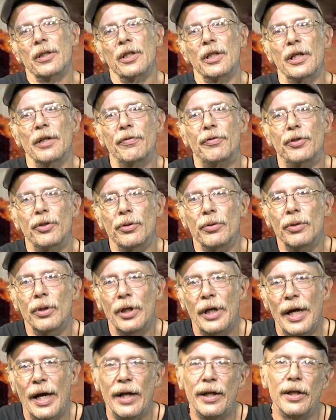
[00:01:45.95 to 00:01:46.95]
if you
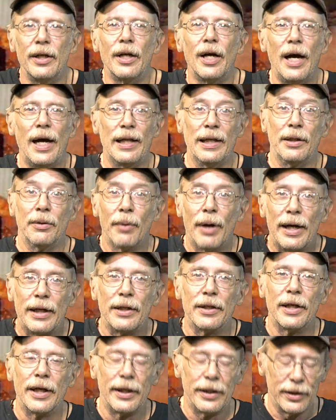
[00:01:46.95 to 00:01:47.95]
had it highly
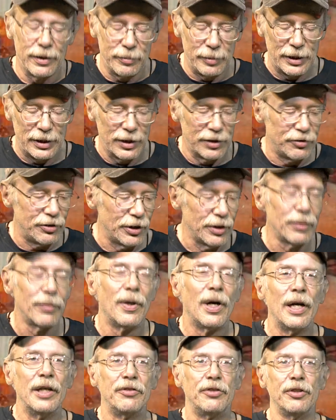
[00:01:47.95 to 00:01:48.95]
regulated, because
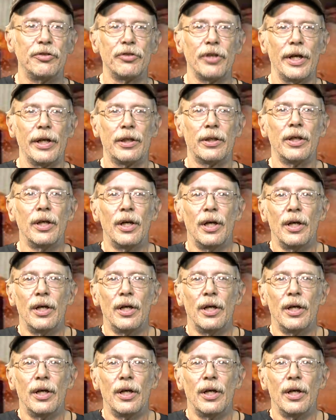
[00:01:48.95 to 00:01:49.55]
otherwise it's like